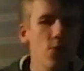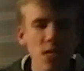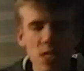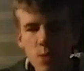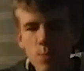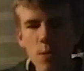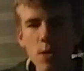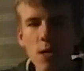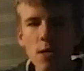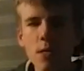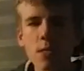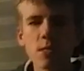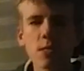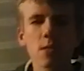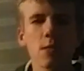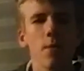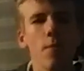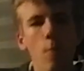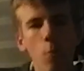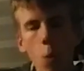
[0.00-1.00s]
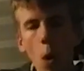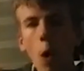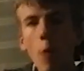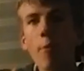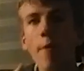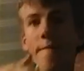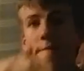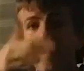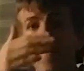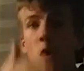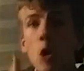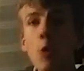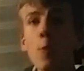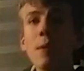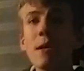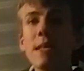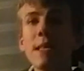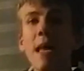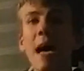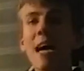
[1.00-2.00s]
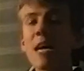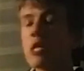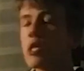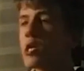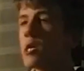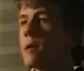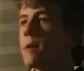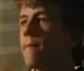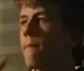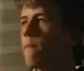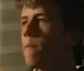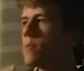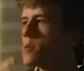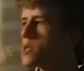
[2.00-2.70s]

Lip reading: Christmas, well, they're filming, actually,